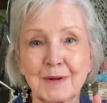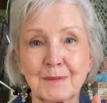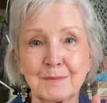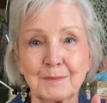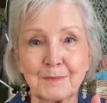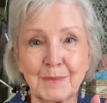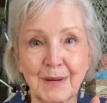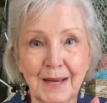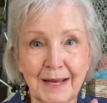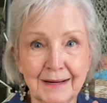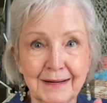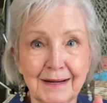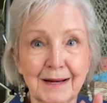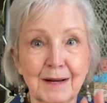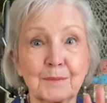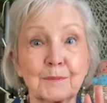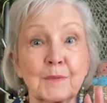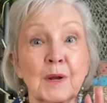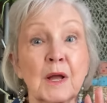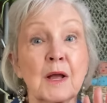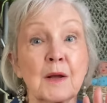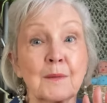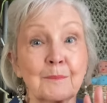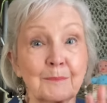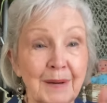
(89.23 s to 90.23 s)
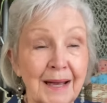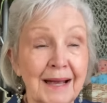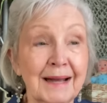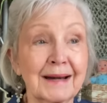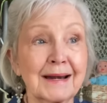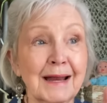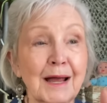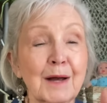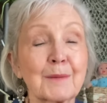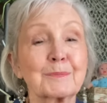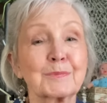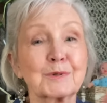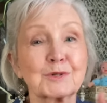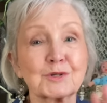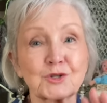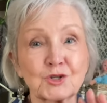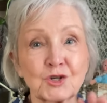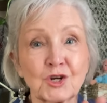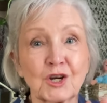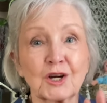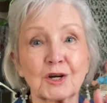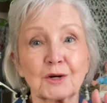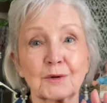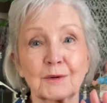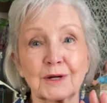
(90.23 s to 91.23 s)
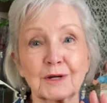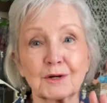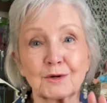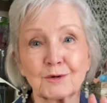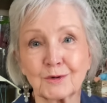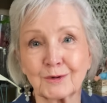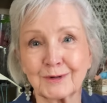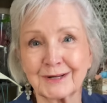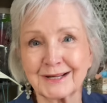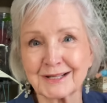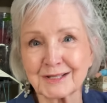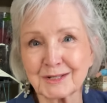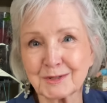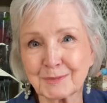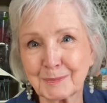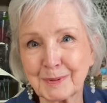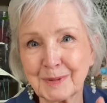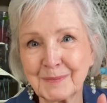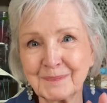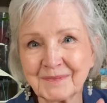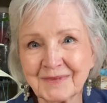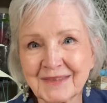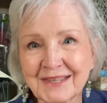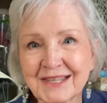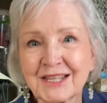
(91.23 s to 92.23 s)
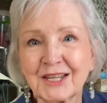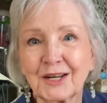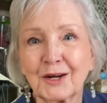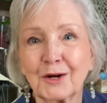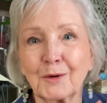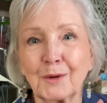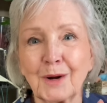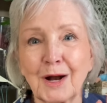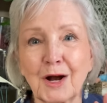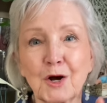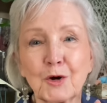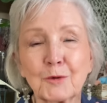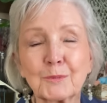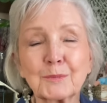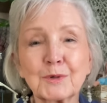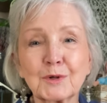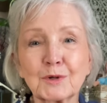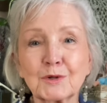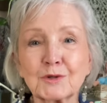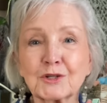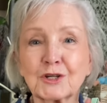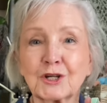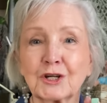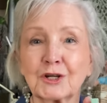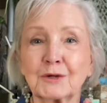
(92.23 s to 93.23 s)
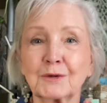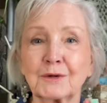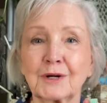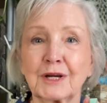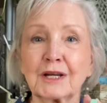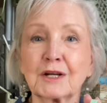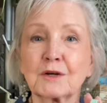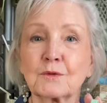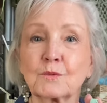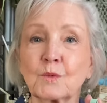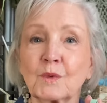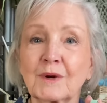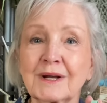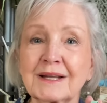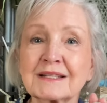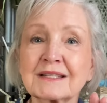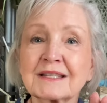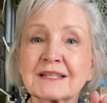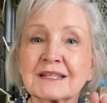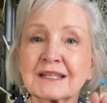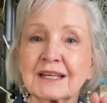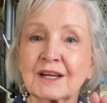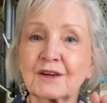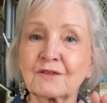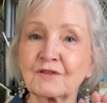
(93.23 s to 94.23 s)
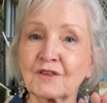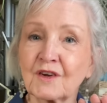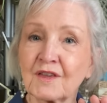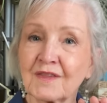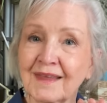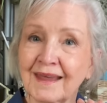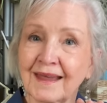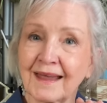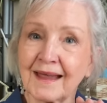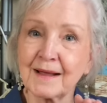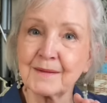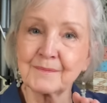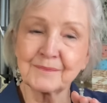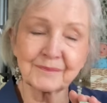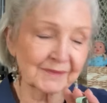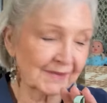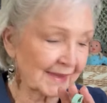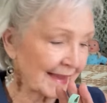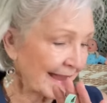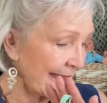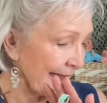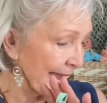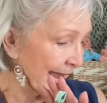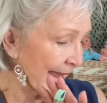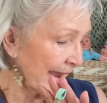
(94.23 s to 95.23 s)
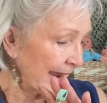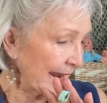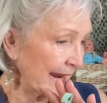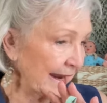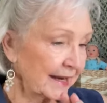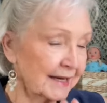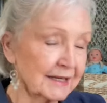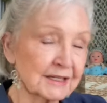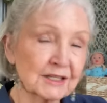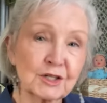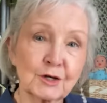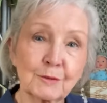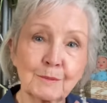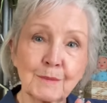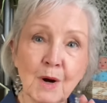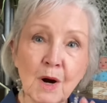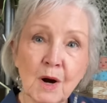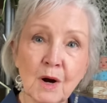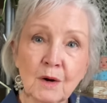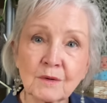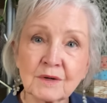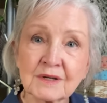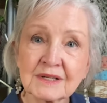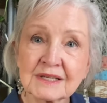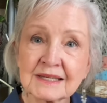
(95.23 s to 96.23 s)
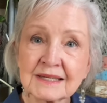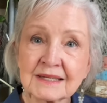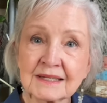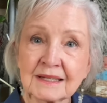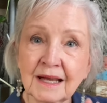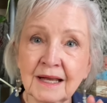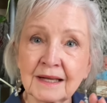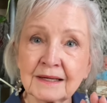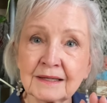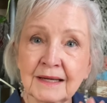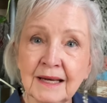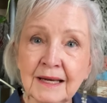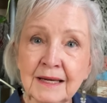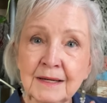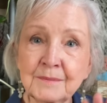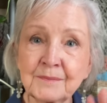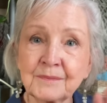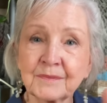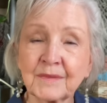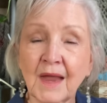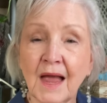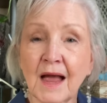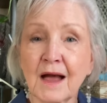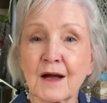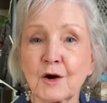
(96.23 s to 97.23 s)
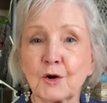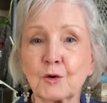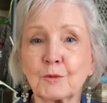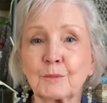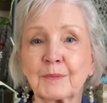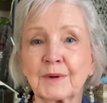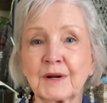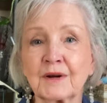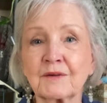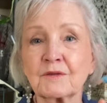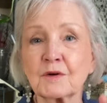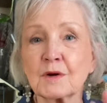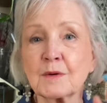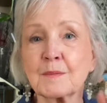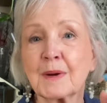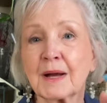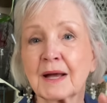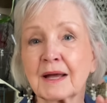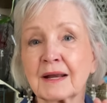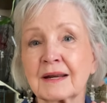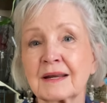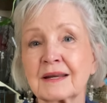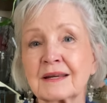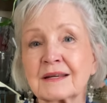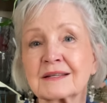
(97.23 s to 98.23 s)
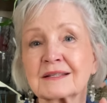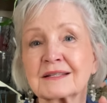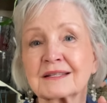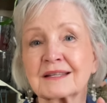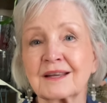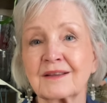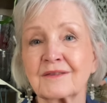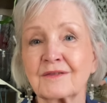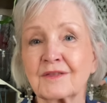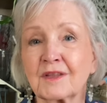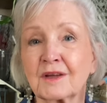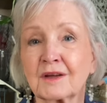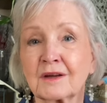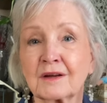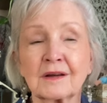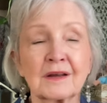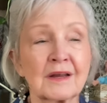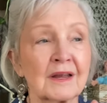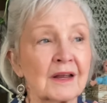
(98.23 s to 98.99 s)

pineapple cherry crisp. So I hope you'll tune in Wednesday for that. And tomorrow's Sunday. I hope everybody is in the